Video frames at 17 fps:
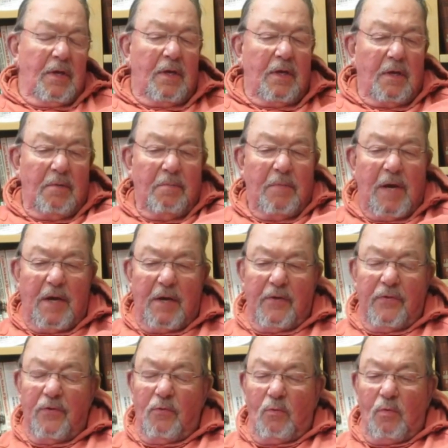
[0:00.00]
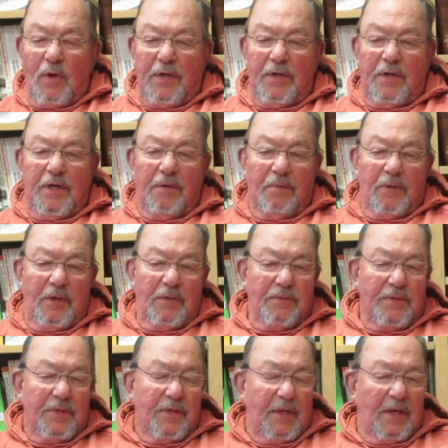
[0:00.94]
my other
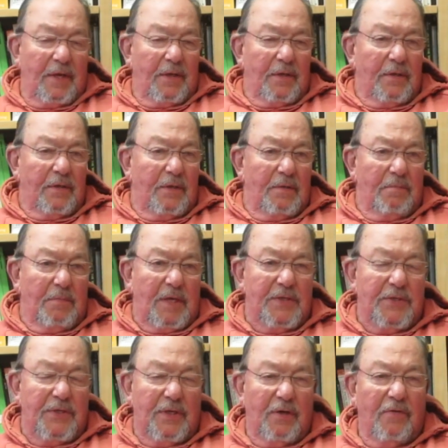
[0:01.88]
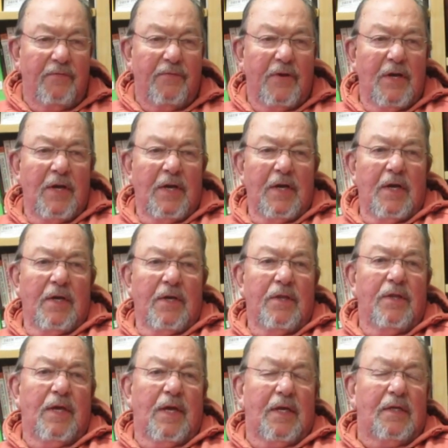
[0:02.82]
1Ws and myself,
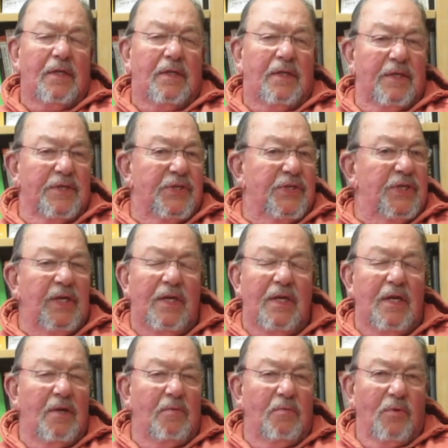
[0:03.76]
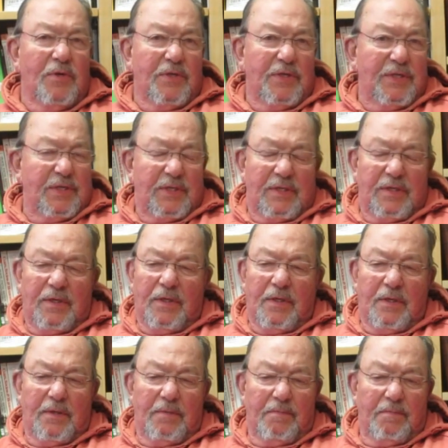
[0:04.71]
that the city was,
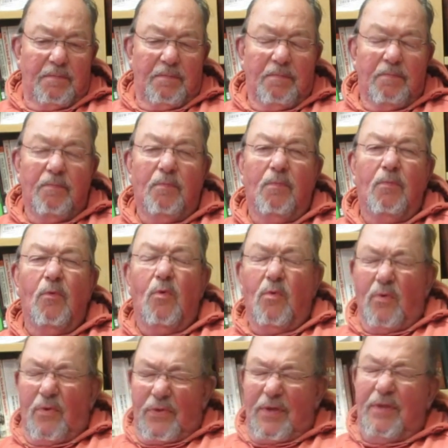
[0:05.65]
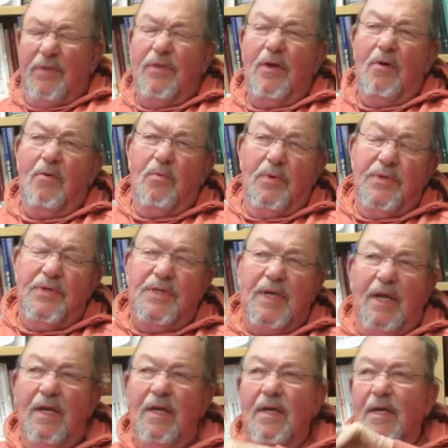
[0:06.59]
or that there was
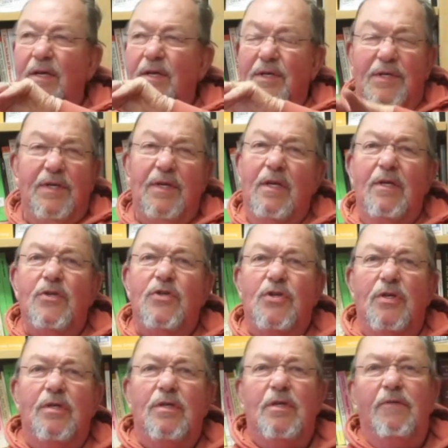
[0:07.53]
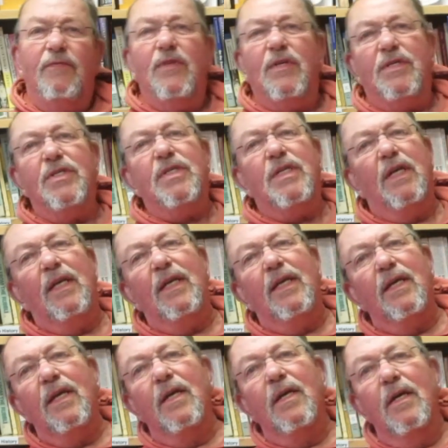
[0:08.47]
a contingent of the
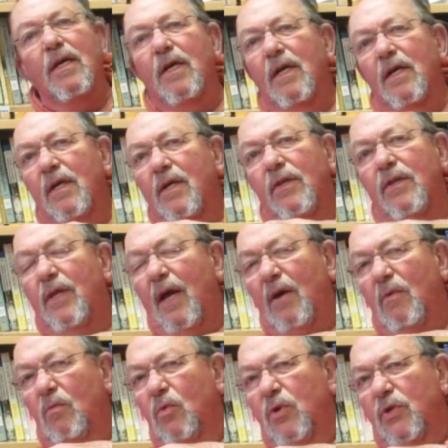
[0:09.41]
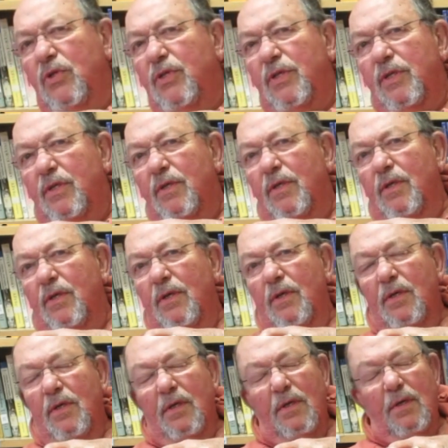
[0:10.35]
city that was
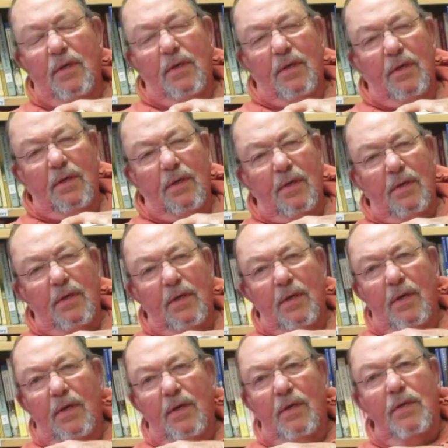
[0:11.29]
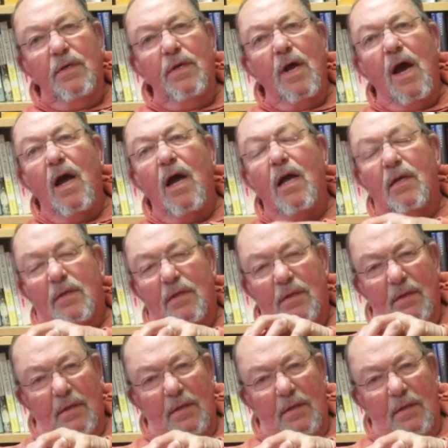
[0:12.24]
not